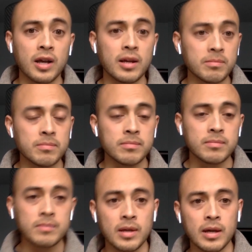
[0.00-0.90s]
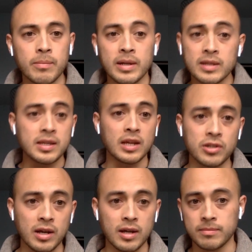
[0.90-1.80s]
catch on,
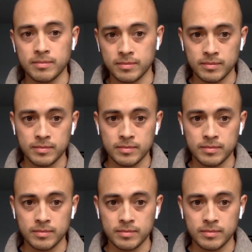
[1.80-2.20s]
and is catching